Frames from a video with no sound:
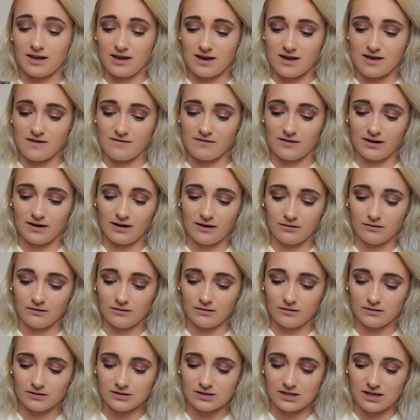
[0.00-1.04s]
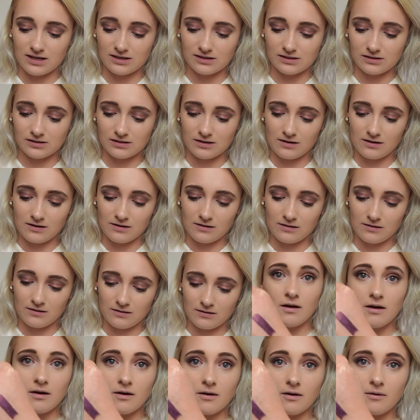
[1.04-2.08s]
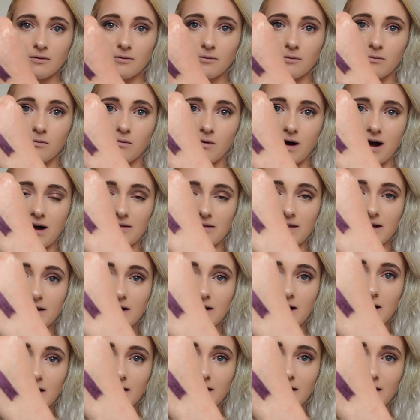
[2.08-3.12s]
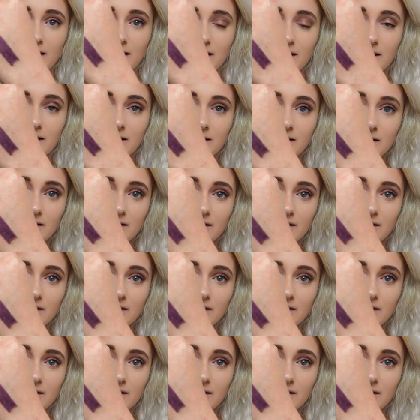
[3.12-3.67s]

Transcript: give it a little test wow that colour